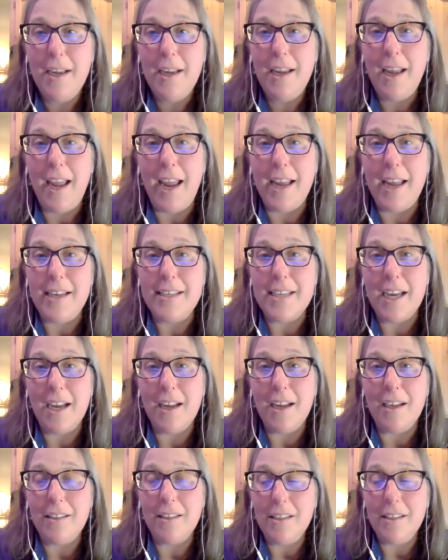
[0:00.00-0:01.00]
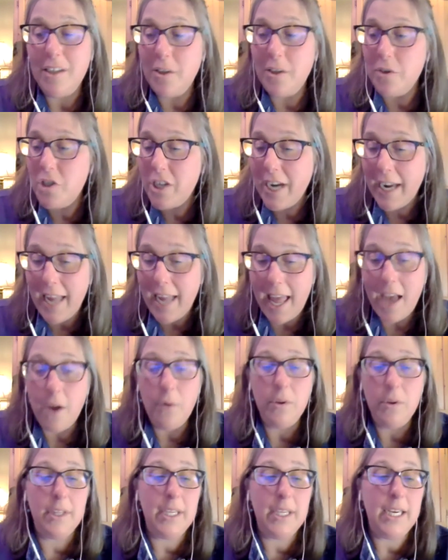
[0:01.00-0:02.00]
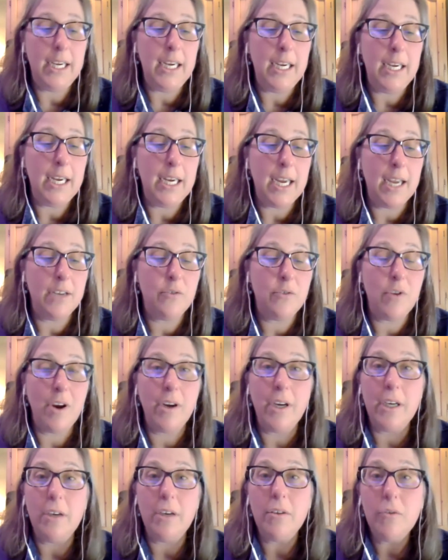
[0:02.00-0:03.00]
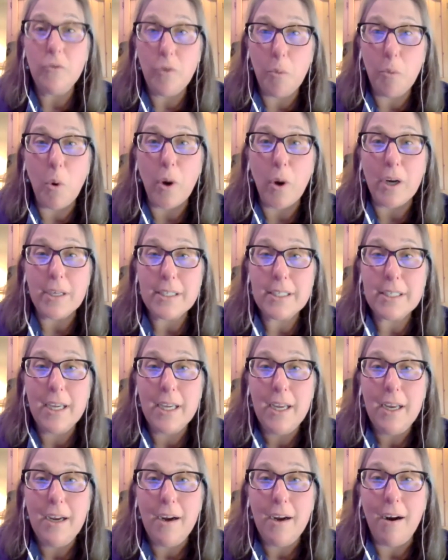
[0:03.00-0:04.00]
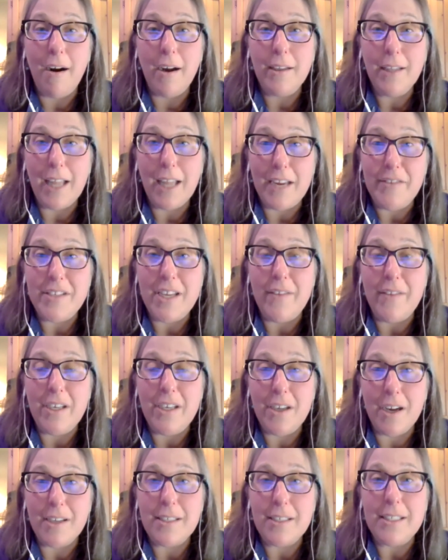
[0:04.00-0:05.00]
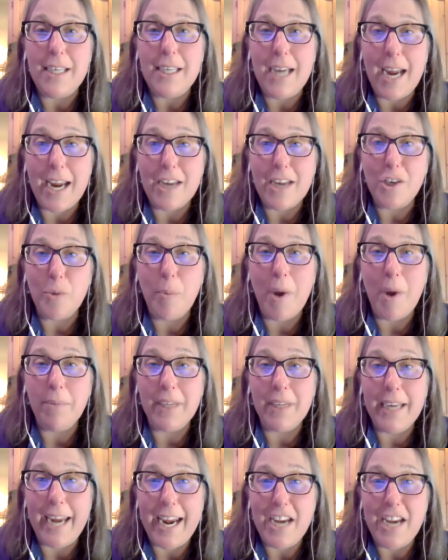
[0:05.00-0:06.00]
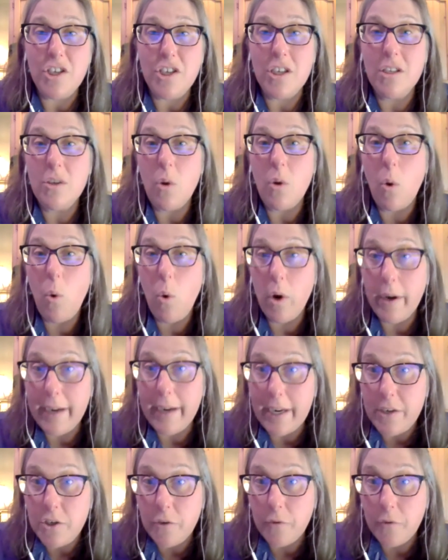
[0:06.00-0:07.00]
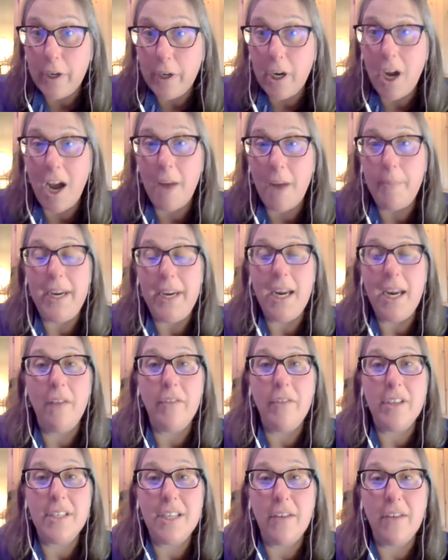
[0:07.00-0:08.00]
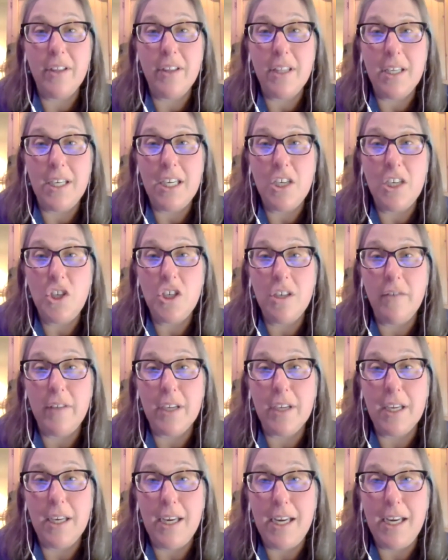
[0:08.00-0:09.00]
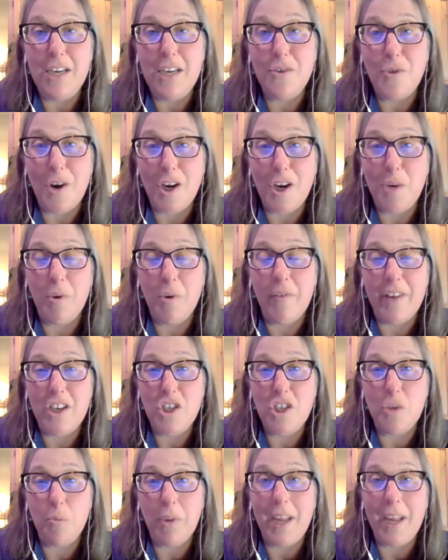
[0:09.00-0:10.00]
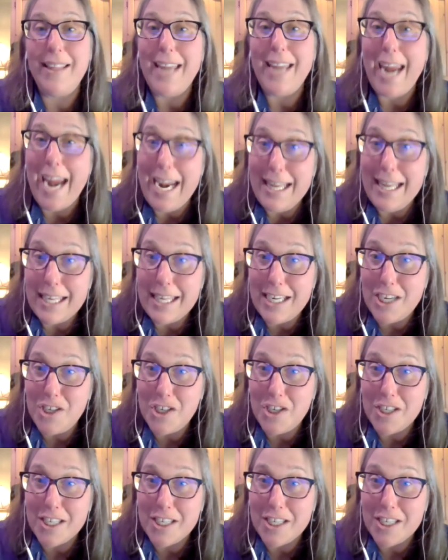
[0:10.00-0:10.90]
and uh, you know check out the uh, drowning reports on lifesaving.ca under publications or get your free copy of the seventh edition of the Canadian Drowning Prevention Plan. The eighth edition is